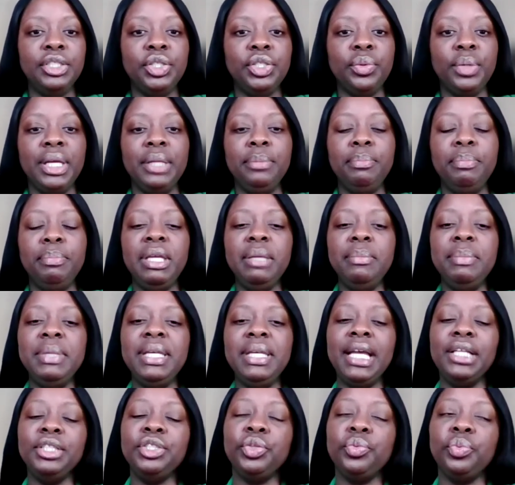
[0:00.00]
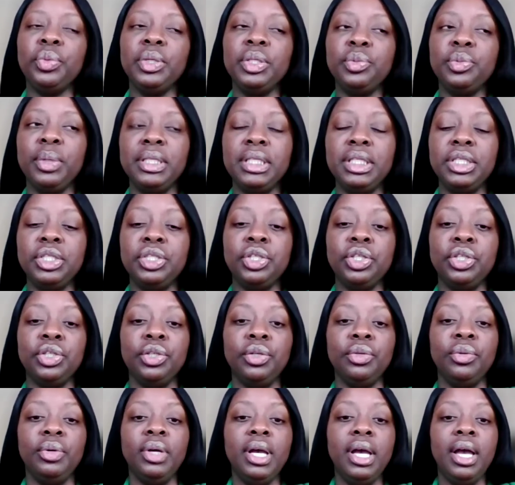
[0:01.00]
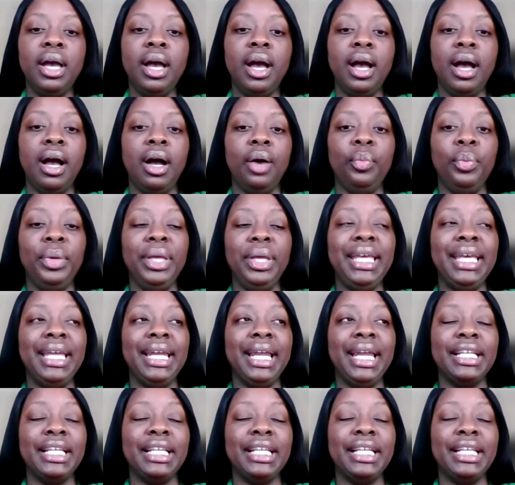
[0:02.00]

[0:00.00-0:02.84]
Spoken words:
And so in PBH 322, we